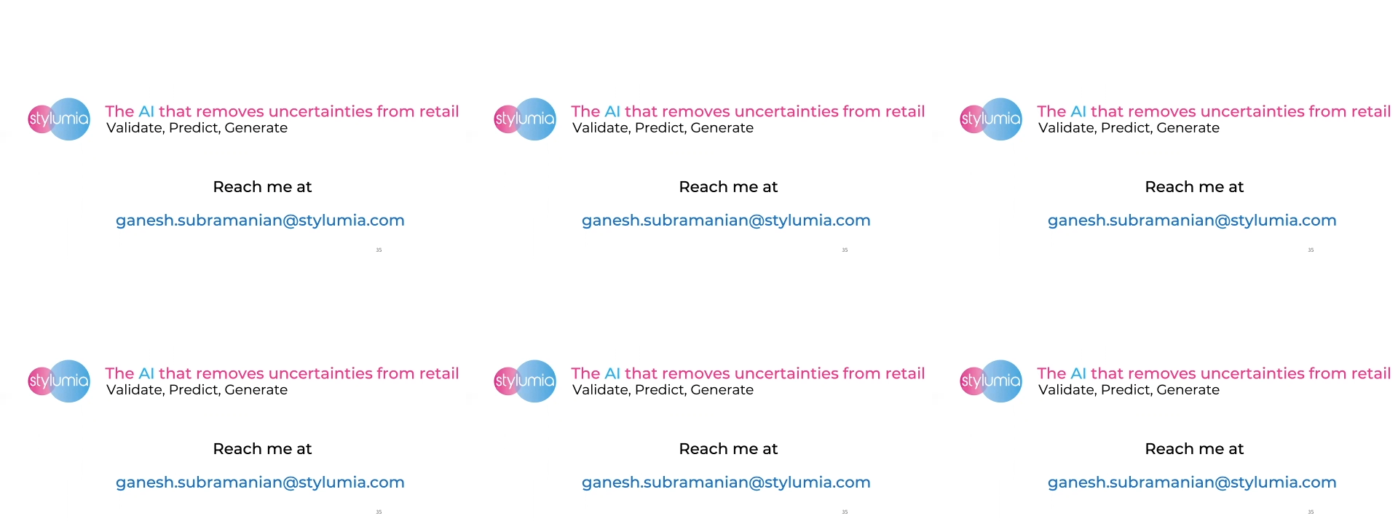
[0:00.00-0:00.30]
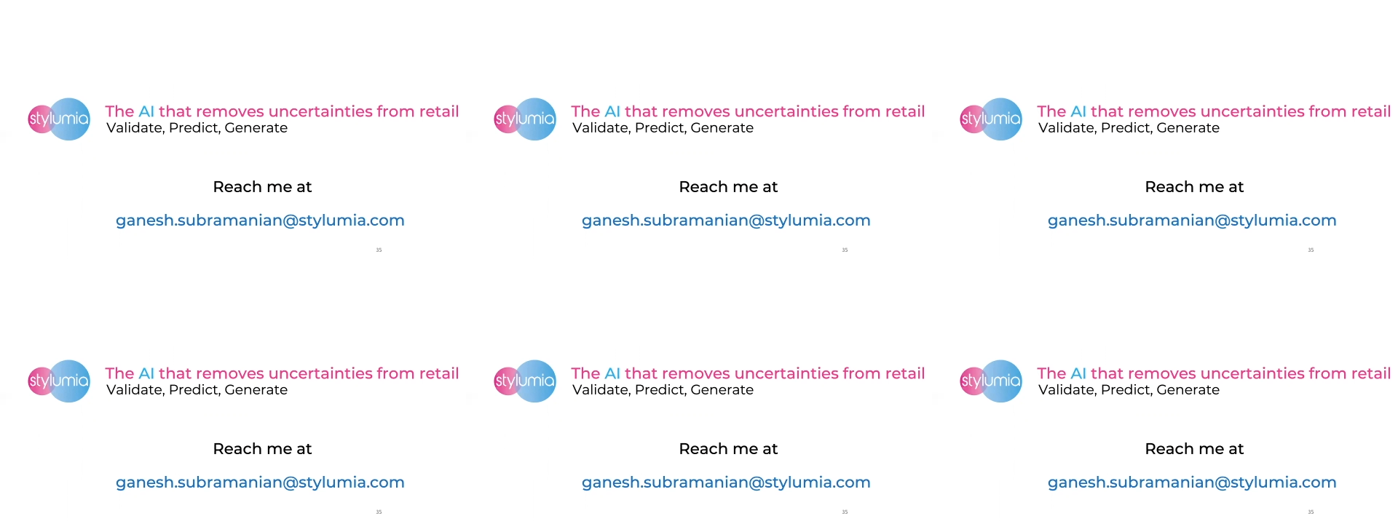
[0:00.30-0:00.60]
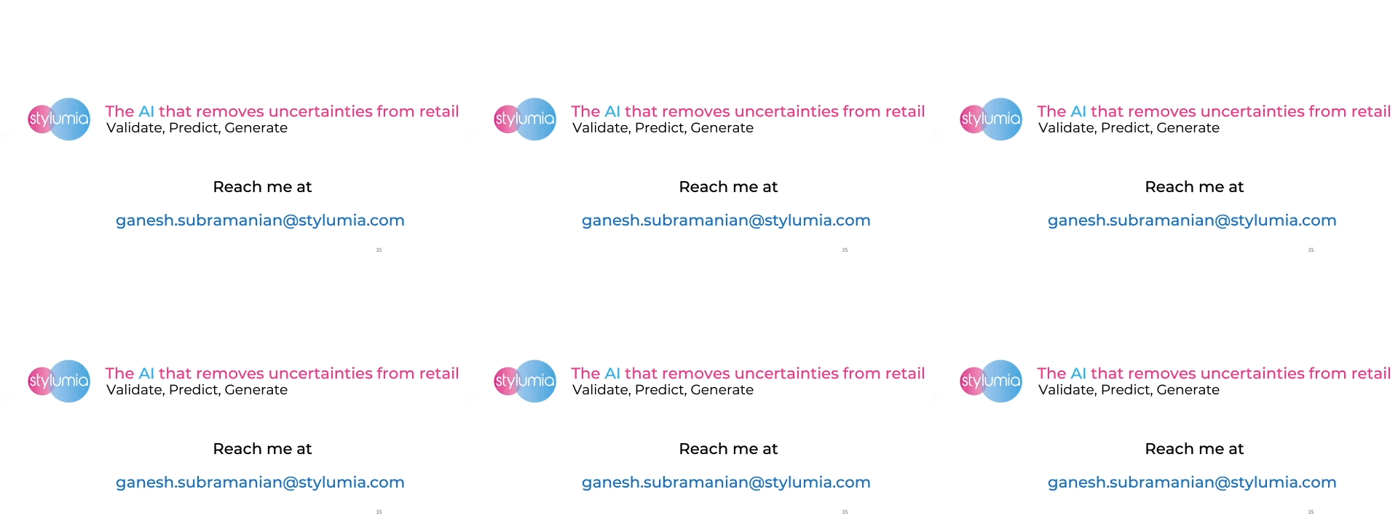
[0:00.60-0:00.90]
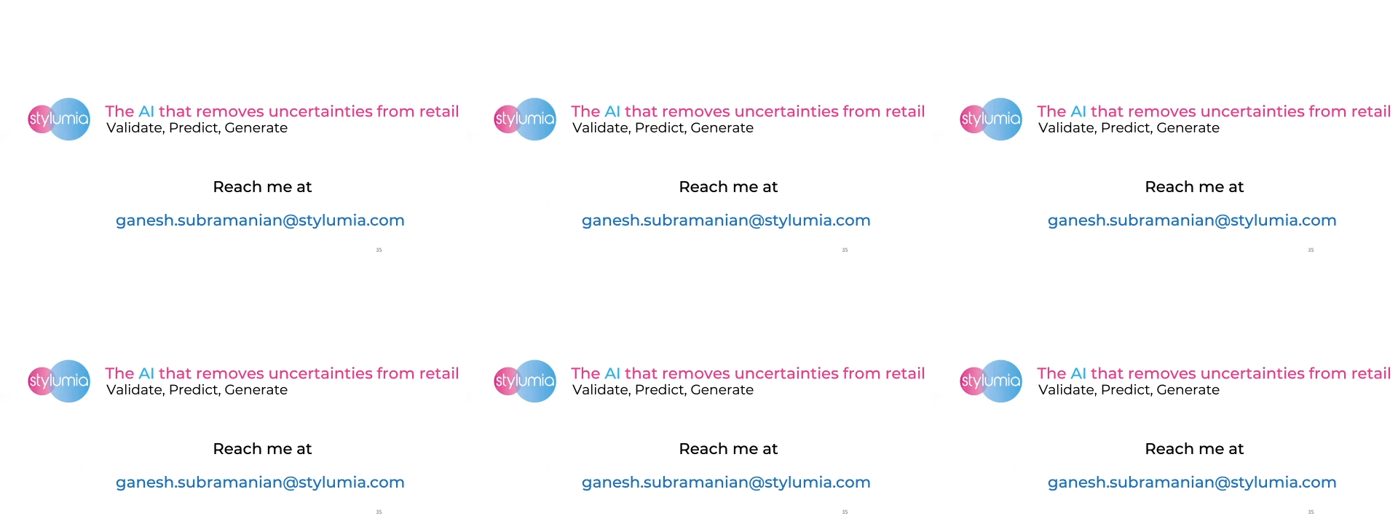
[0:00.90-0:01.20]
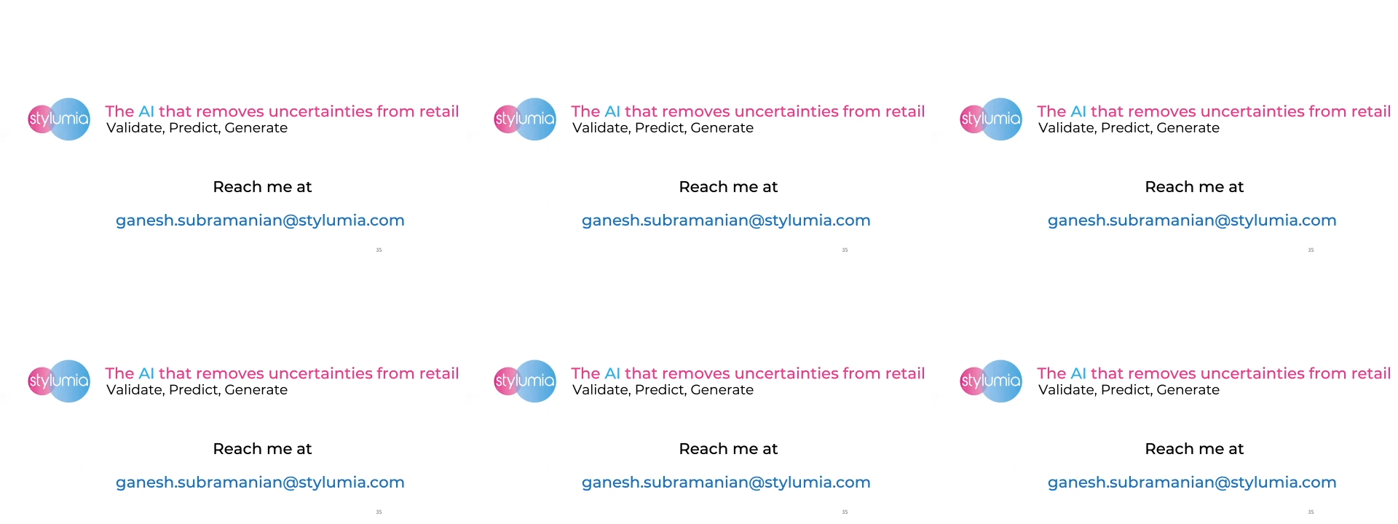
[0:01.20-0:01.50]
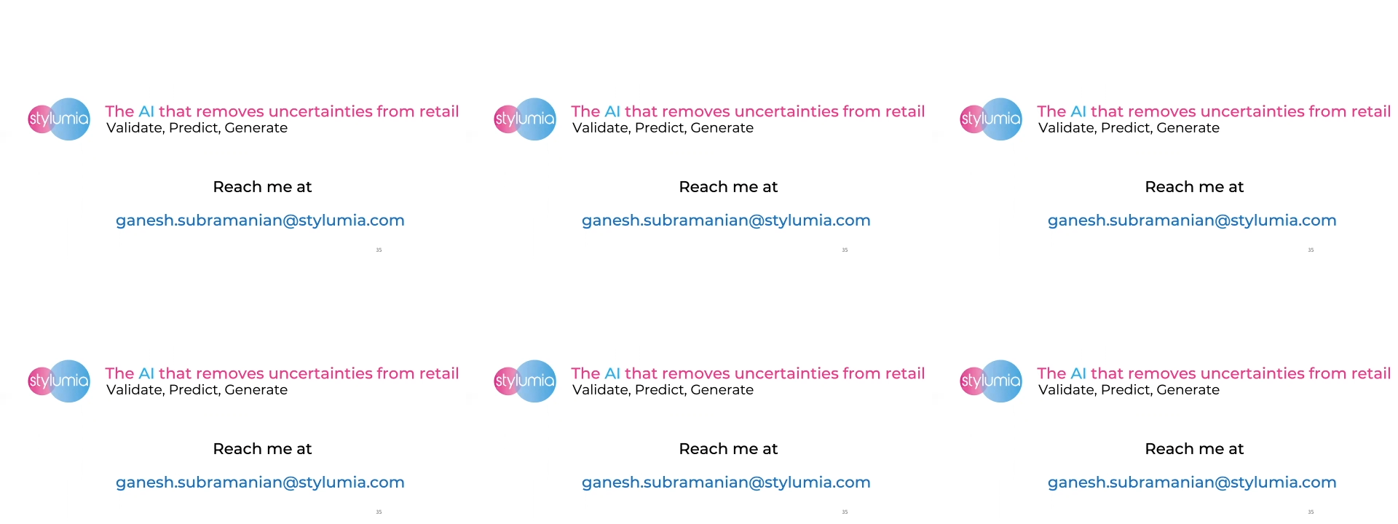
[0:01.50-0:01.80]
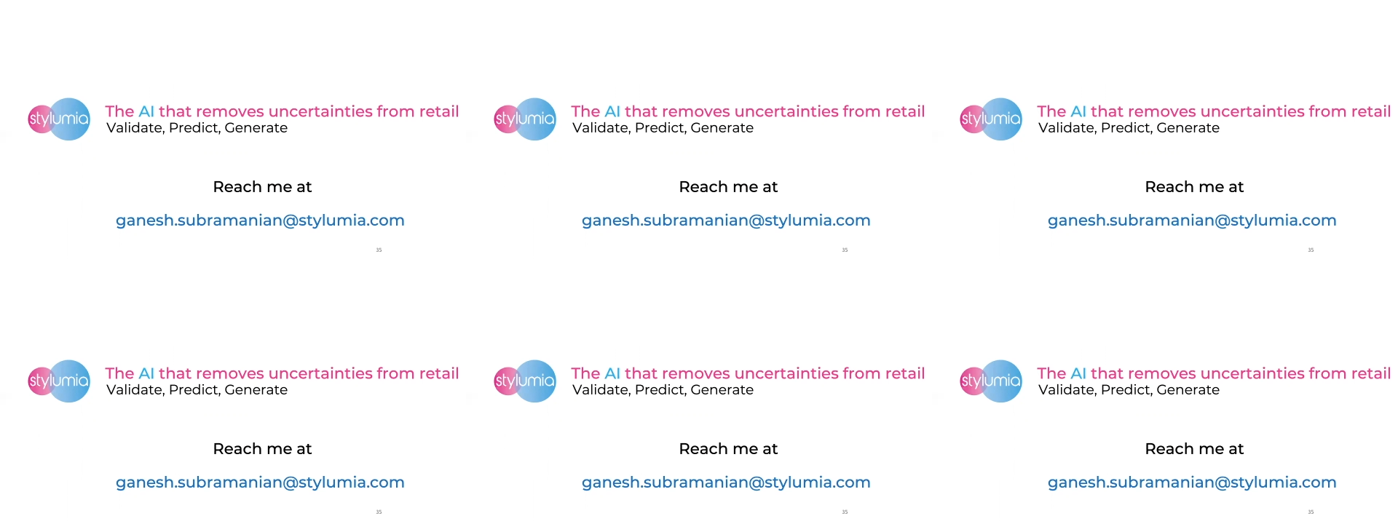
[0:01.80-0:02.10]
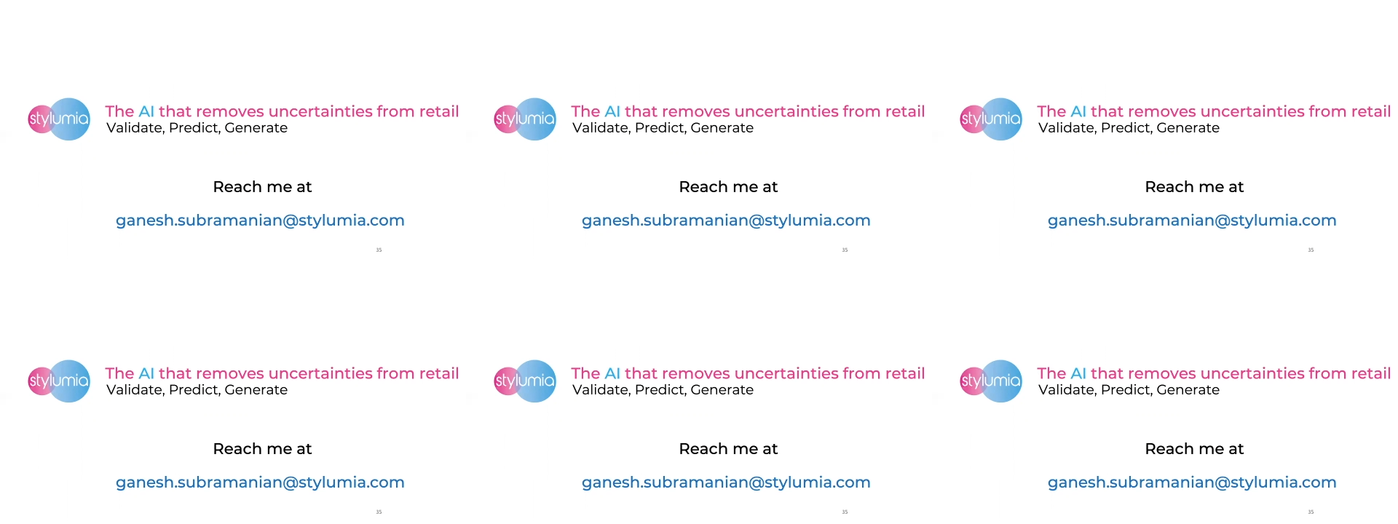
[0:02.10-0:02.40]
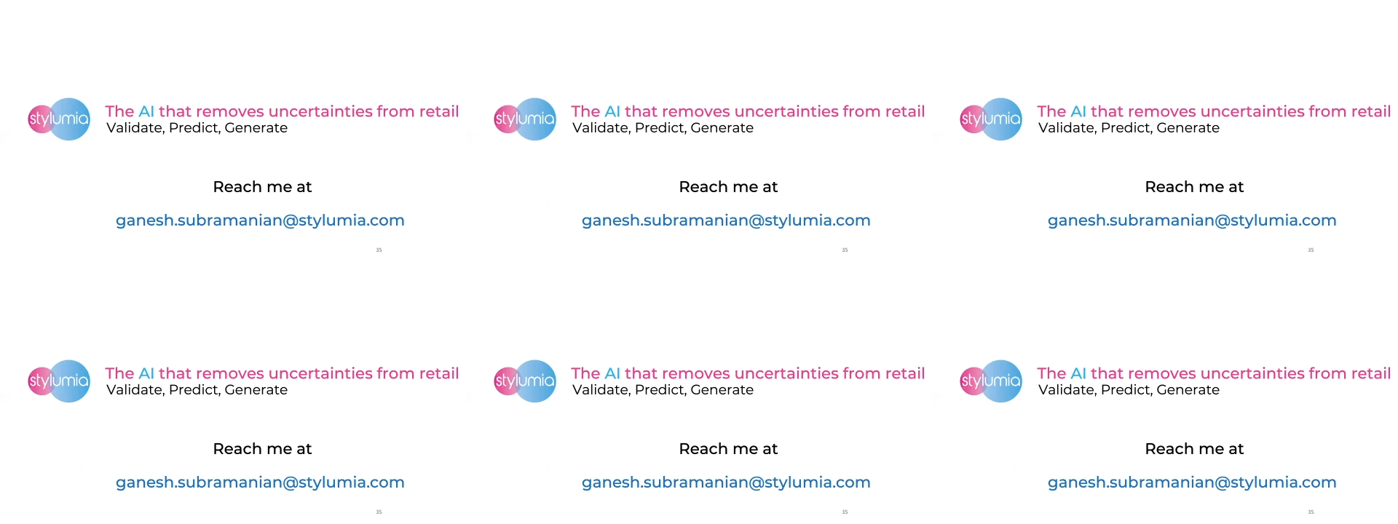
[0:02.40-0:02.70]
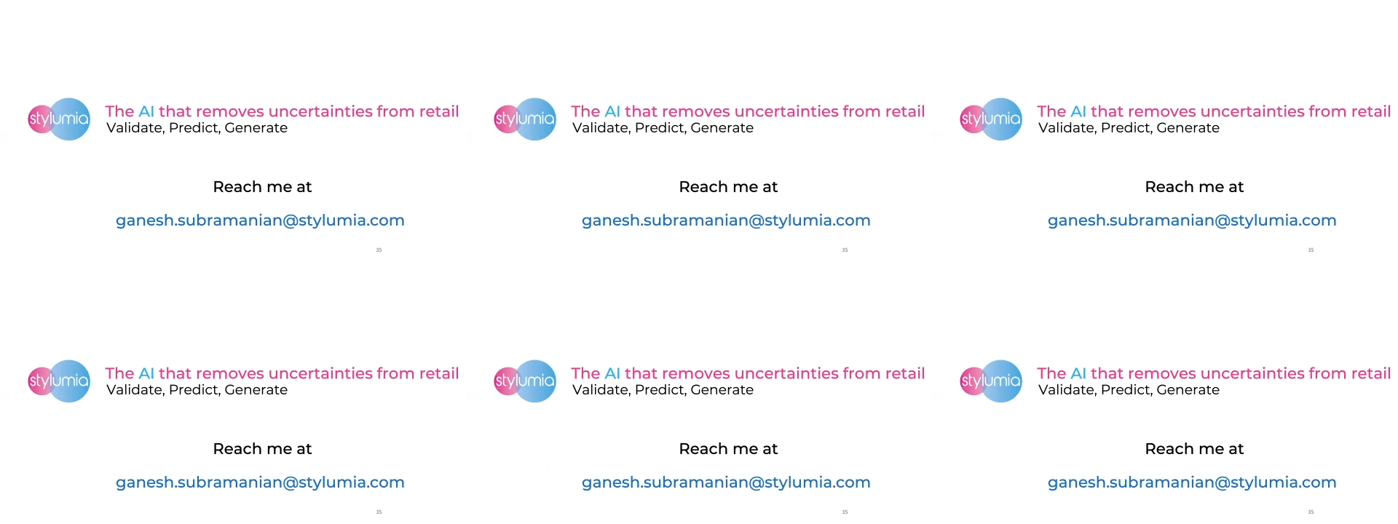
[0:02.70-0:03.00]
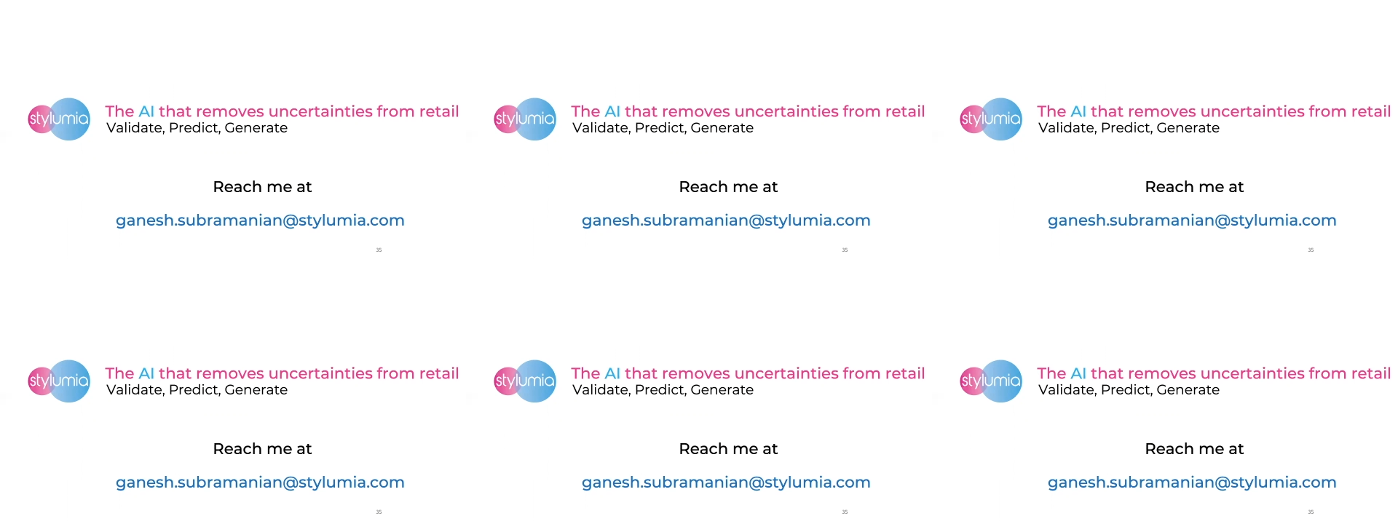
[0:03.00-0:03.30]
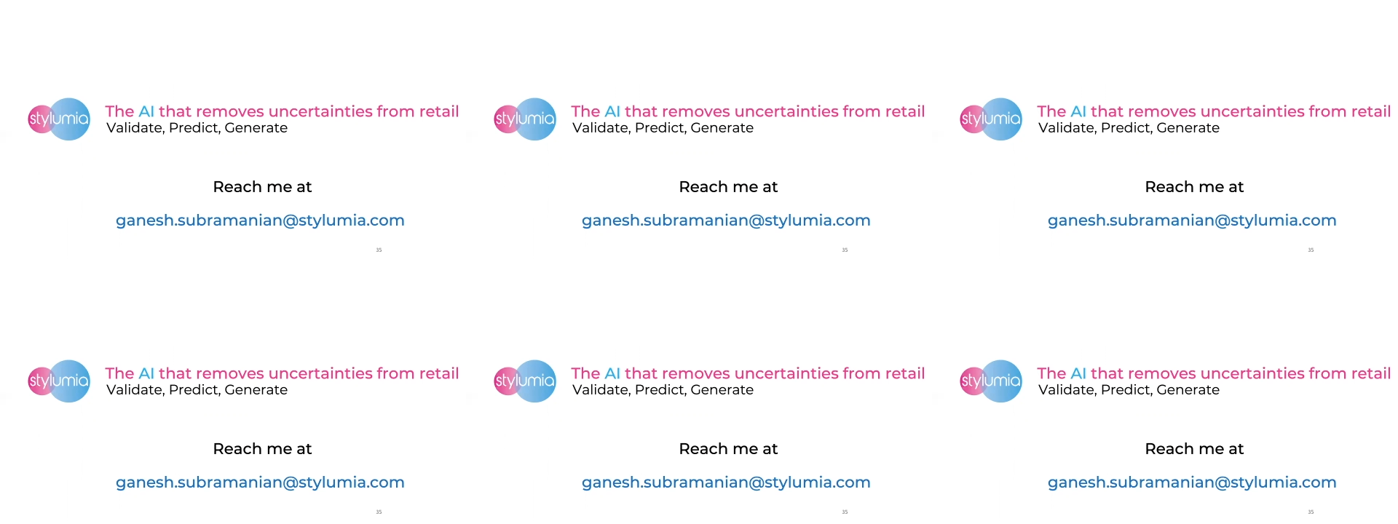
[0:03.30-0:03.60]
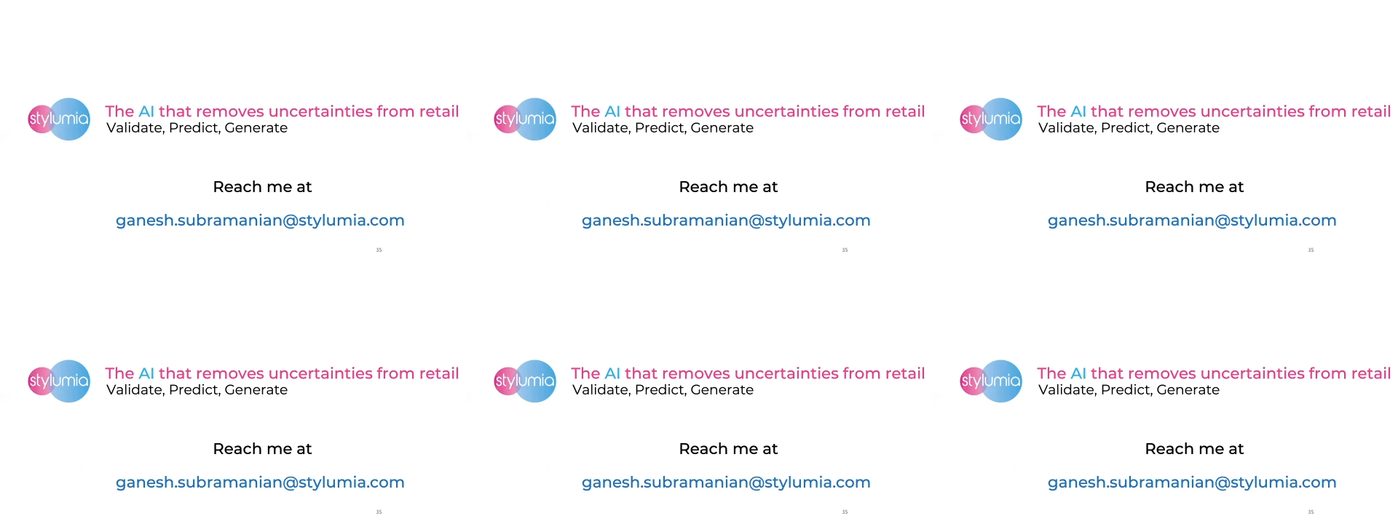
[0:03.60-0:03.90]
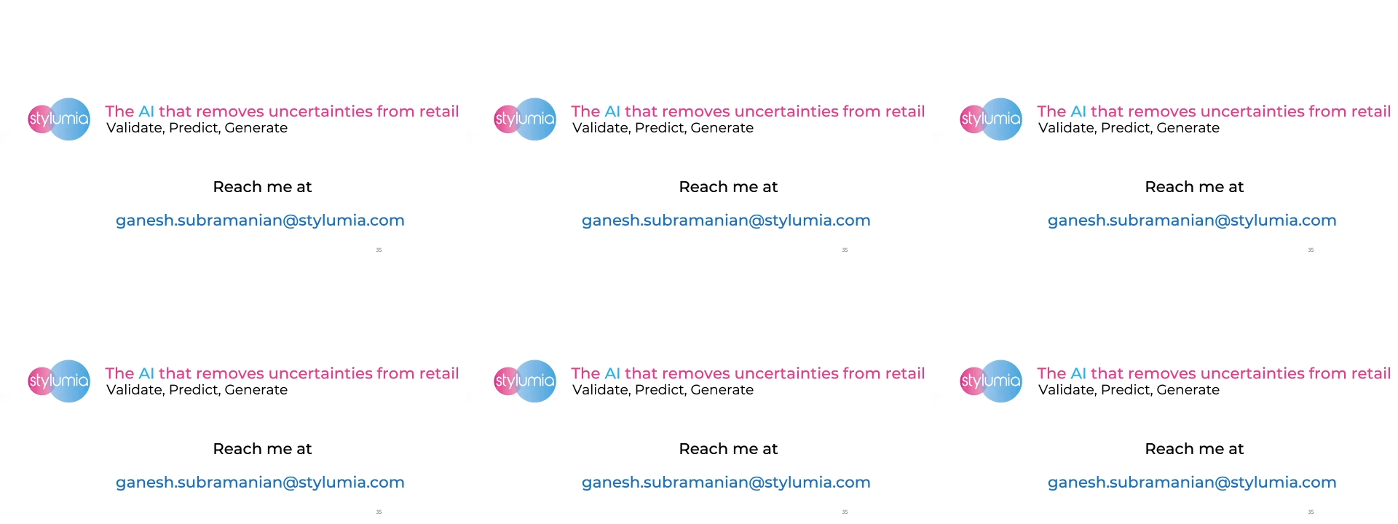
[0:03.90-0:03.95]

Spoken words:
(no speaker visible)